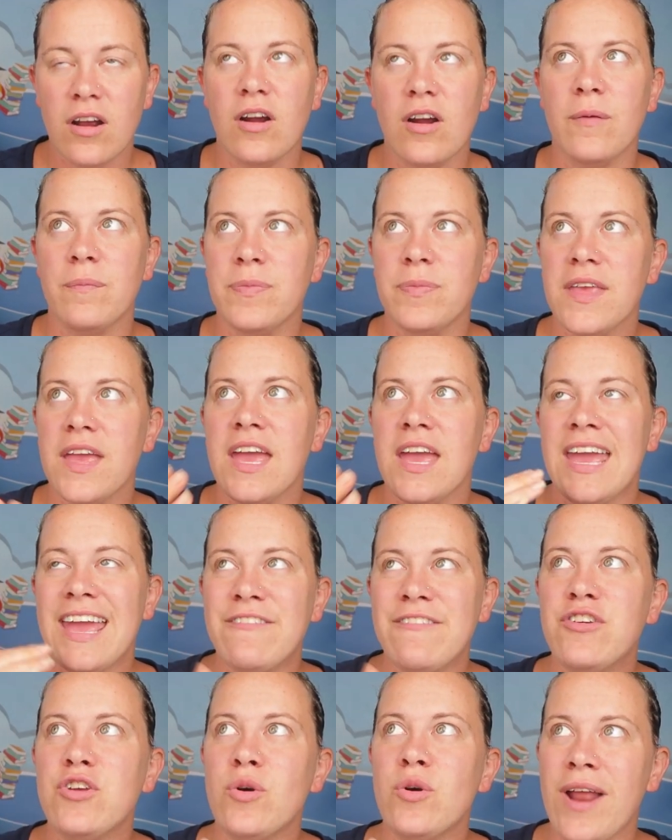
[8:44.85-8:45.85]
Or
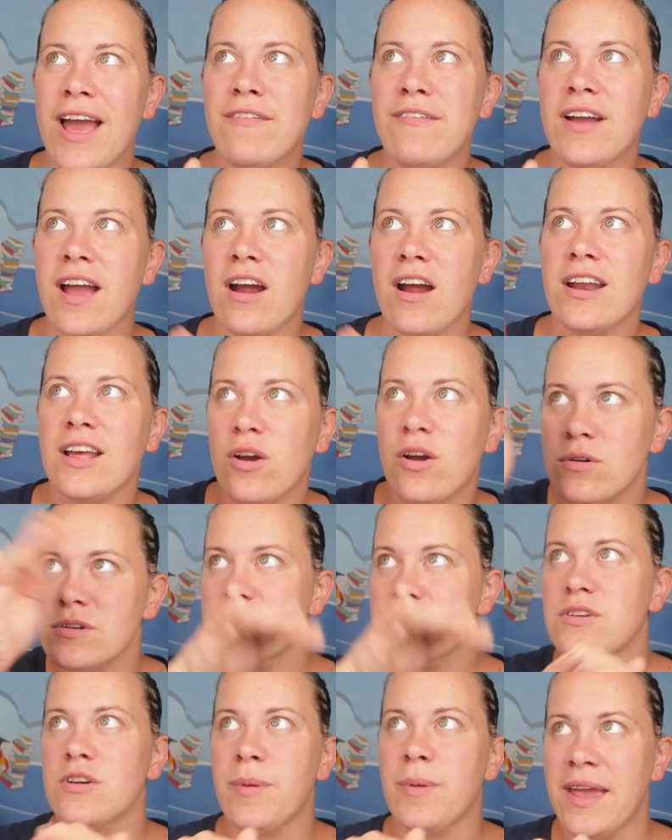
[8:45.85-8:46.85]
if you don't have a card, it
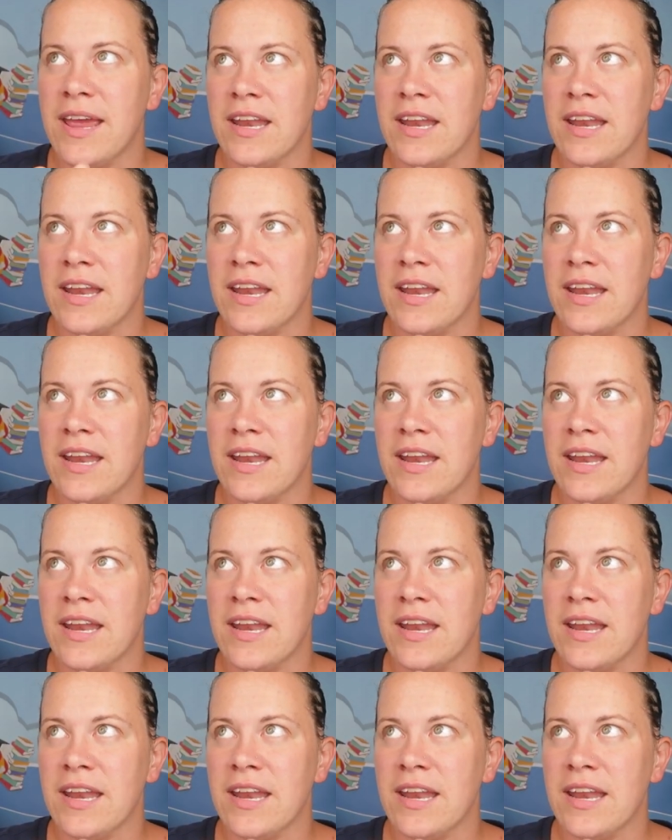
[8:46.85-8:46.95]
goes through your